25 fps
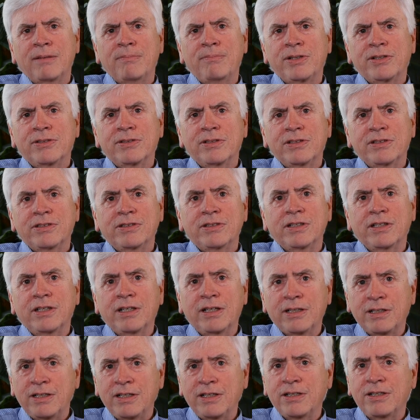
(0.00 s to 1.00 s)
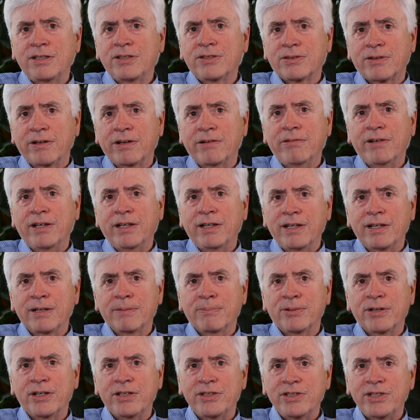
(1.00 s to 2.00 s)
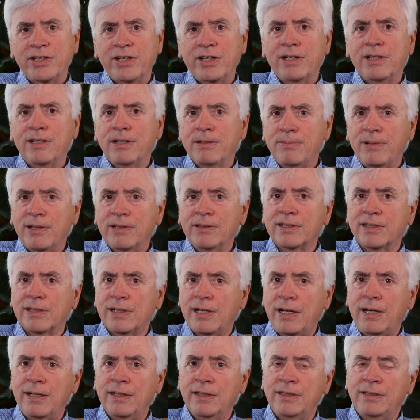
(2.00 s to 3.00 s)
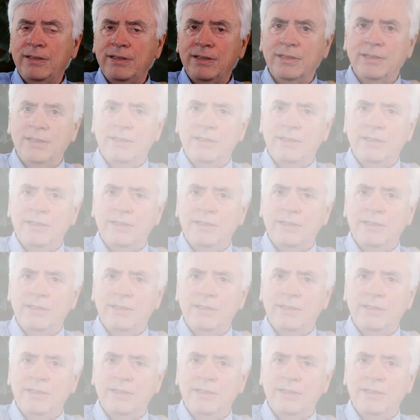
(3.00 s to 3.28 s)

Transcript: business and industry really appreciated about the college.